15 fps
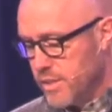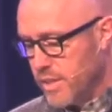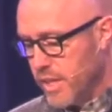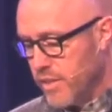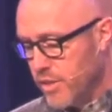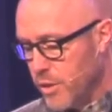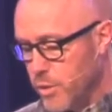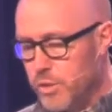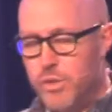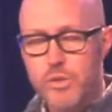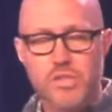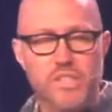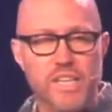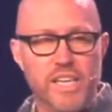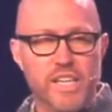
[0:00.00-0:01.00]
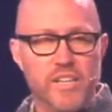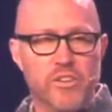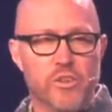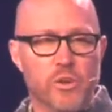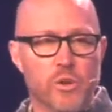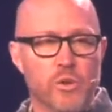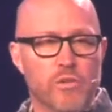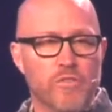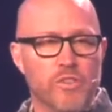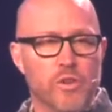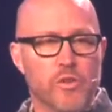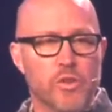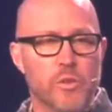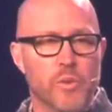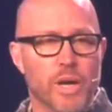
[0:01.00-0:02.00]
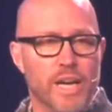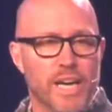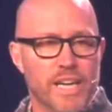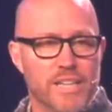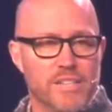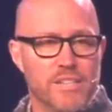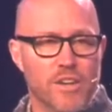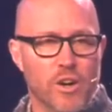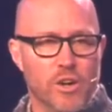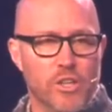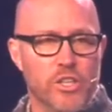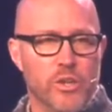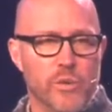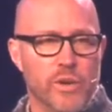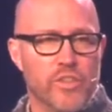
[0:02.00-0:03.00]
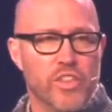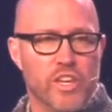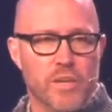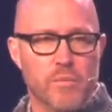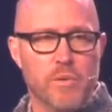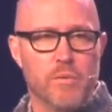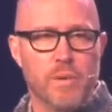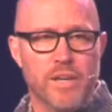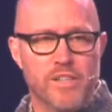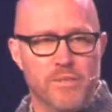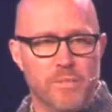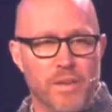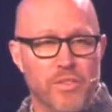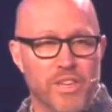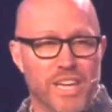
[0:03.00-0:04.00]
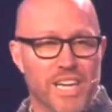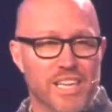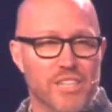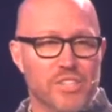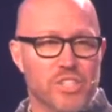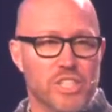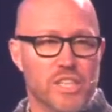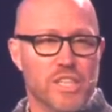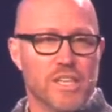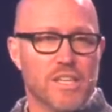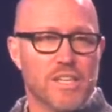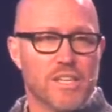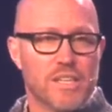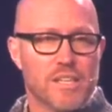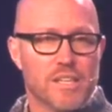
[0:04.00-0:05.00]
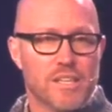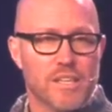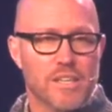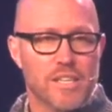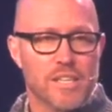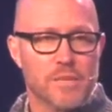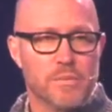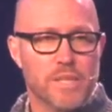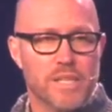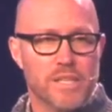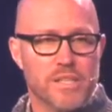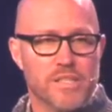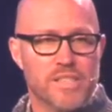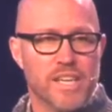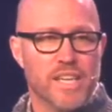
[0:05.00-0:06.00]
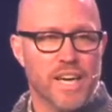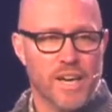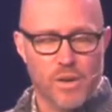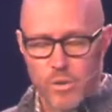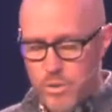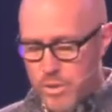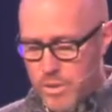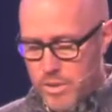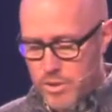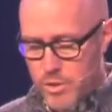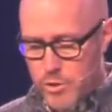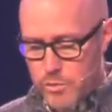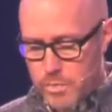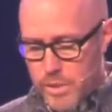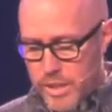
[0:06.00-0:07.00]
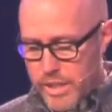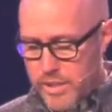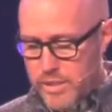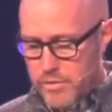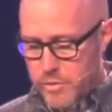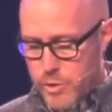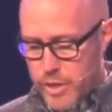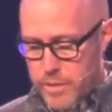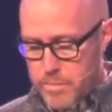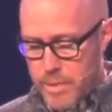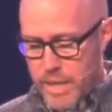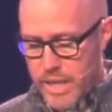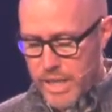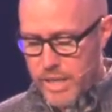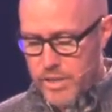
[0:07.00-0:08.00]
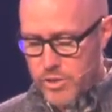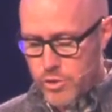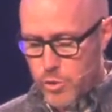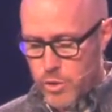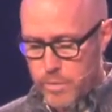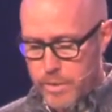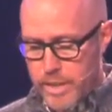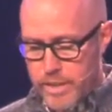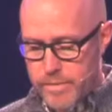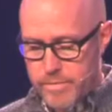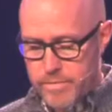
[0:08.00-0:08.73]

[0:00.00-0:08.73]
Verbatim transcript: And those who stand in their own filthy rags, arguing with him about his methodology, are going to be sent out to a place of great pain and torment.